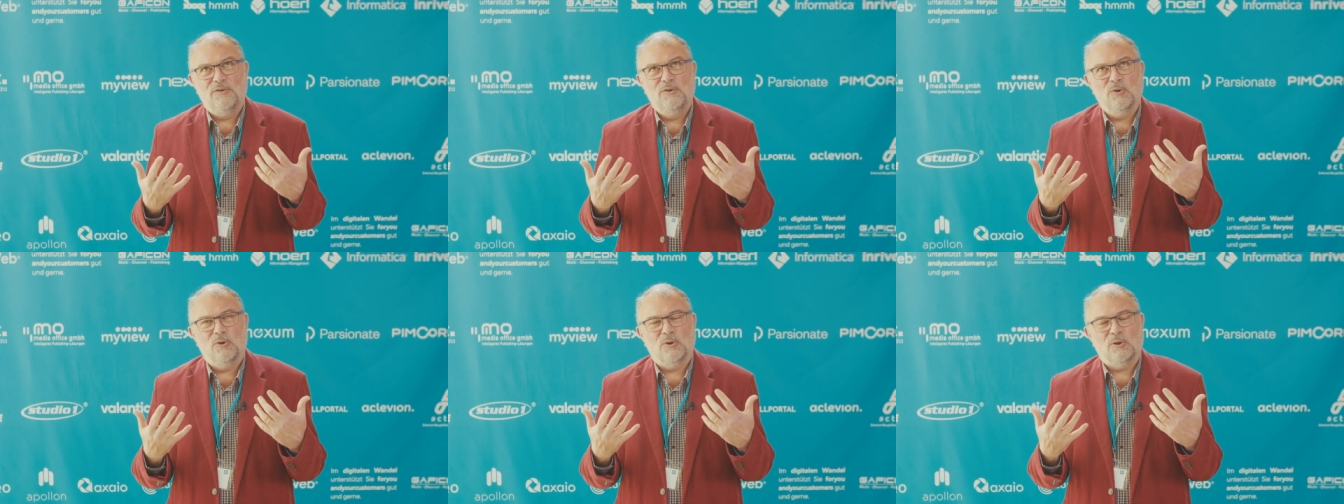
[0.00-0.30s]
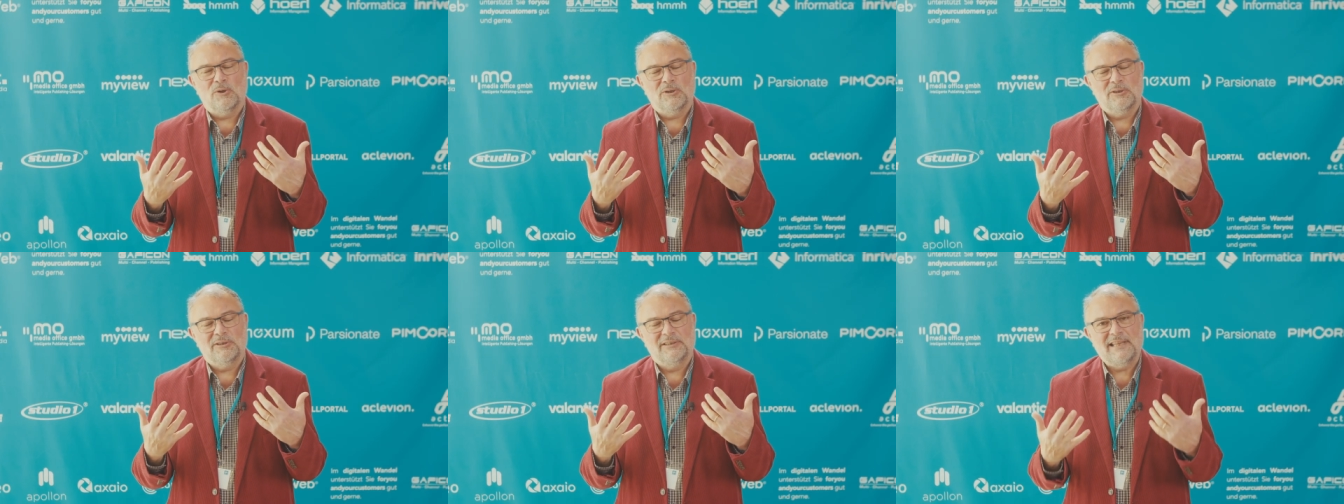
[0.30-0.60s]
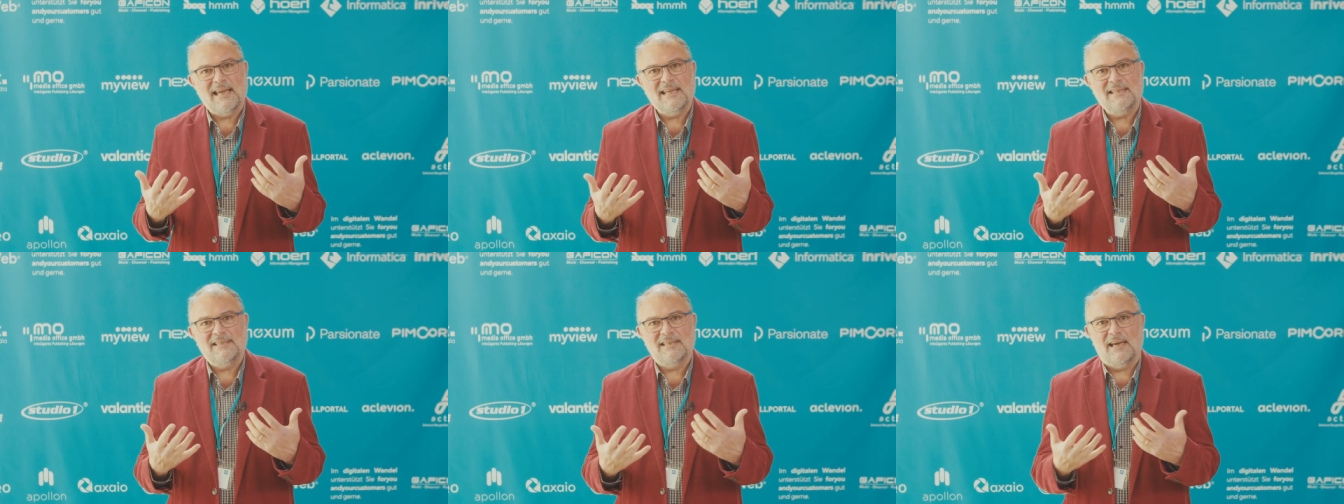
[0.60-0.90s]
your
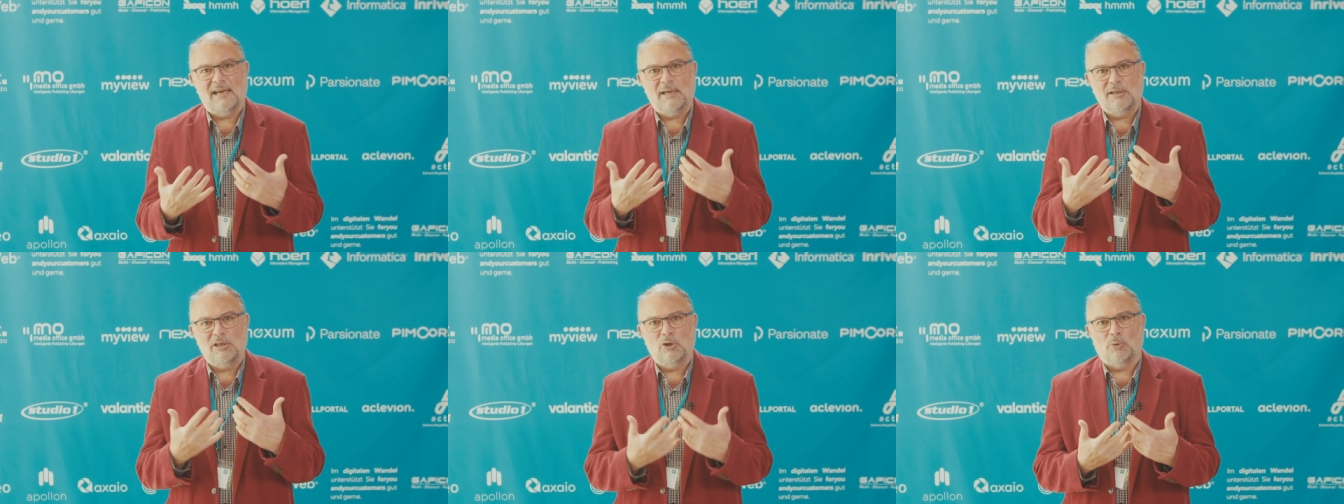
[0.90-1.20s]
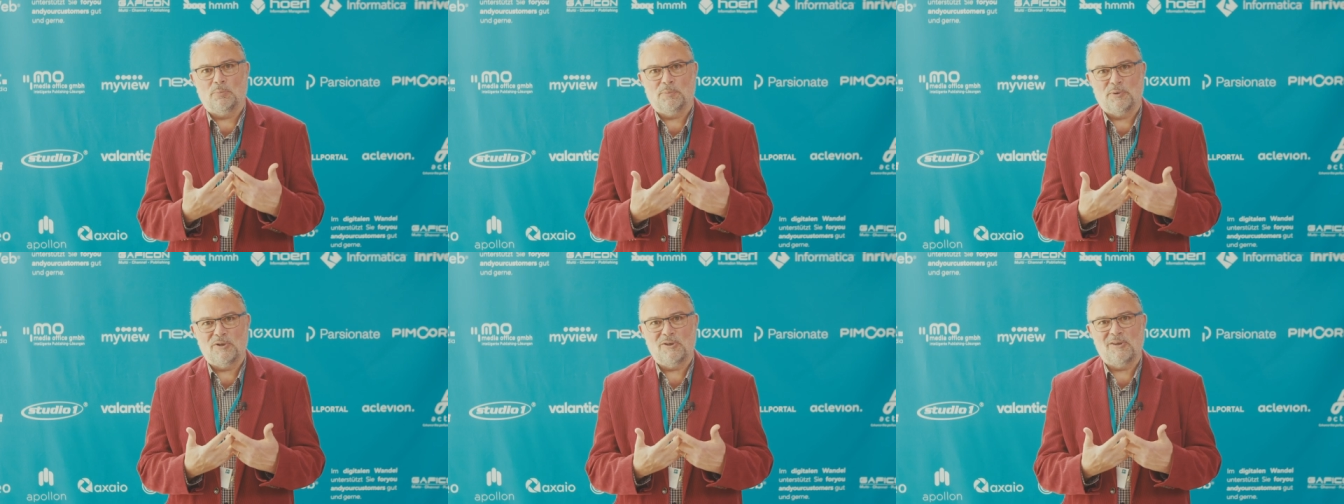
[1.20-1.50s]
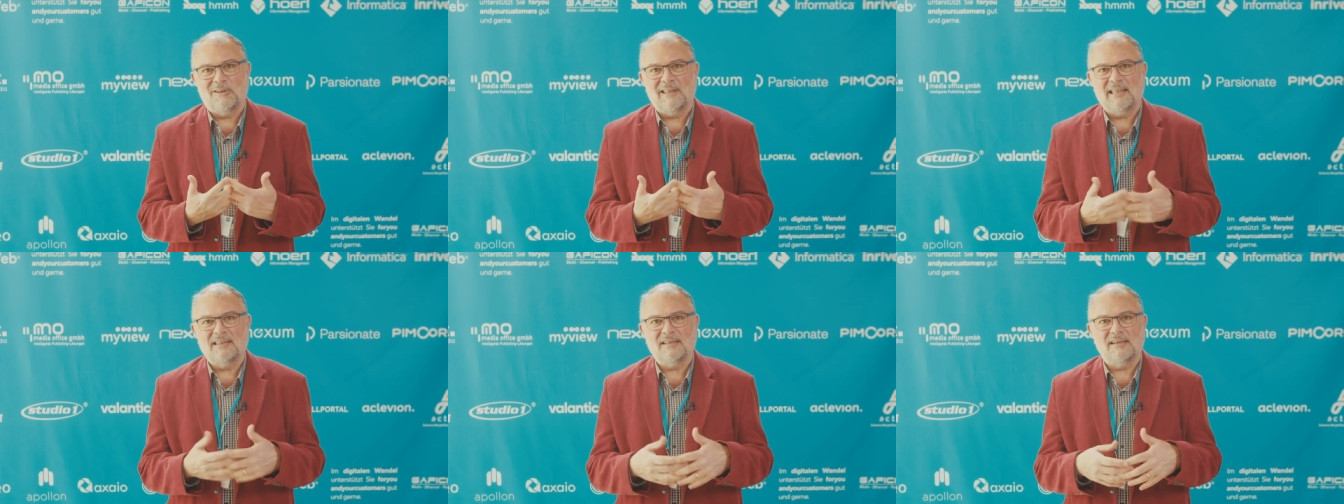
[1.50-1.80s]
data, your
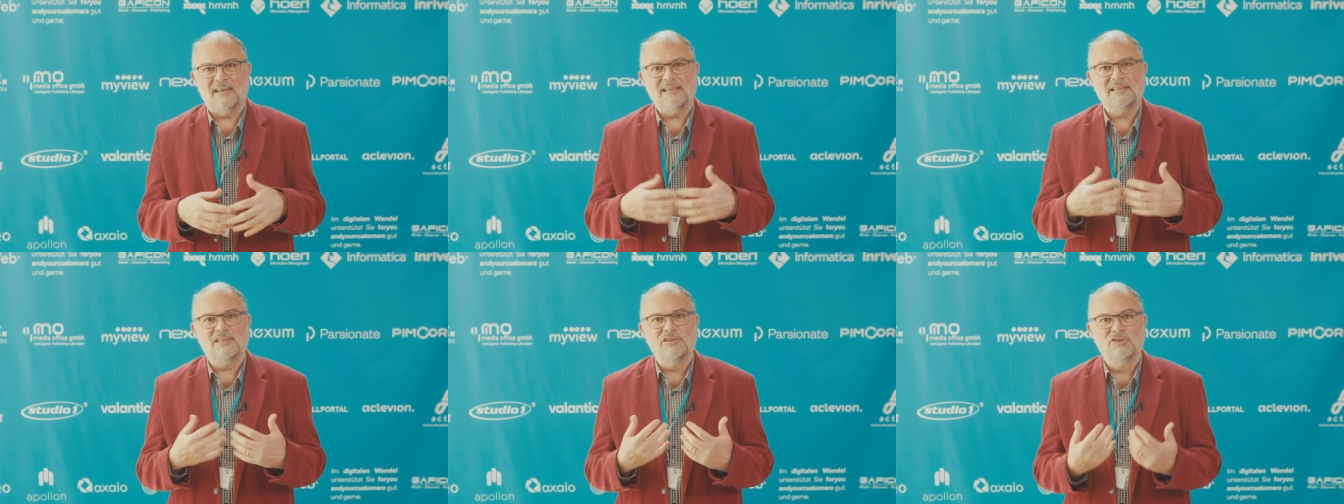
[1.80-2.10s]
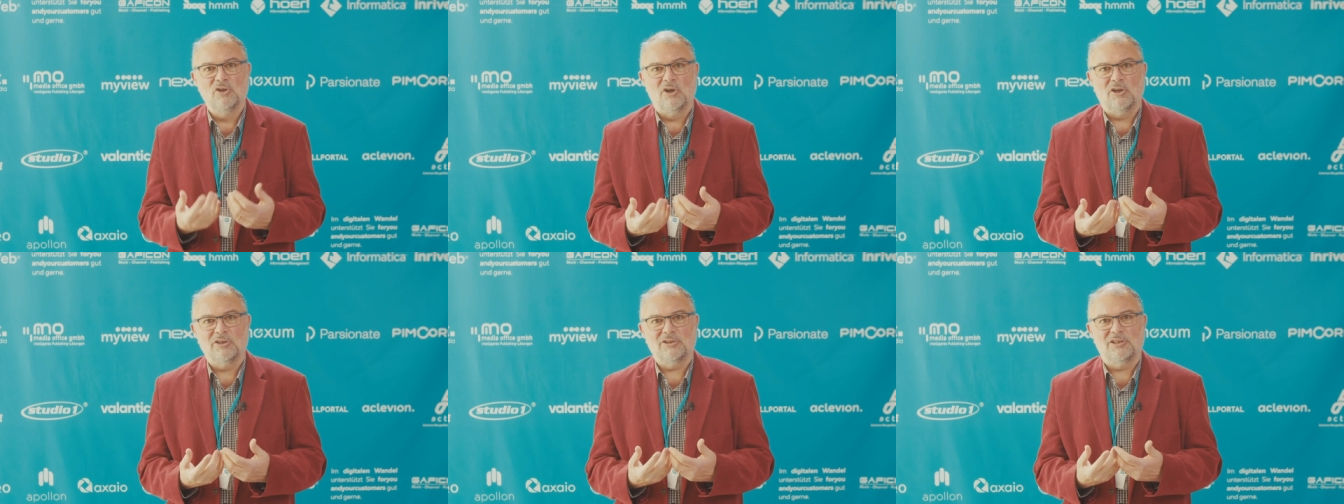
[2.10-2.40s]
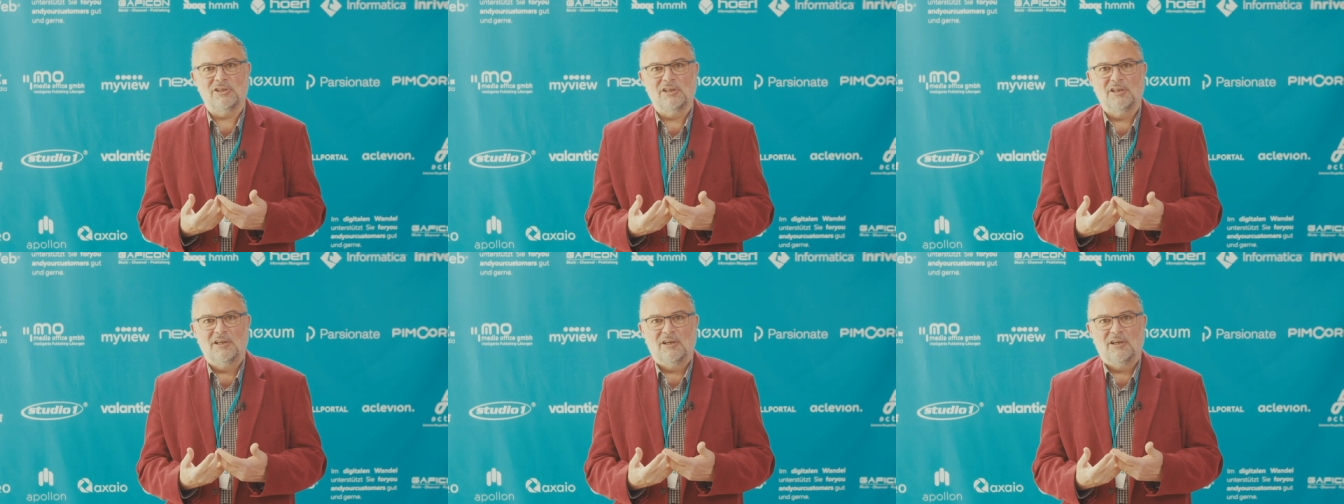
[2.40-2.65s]
product data, is not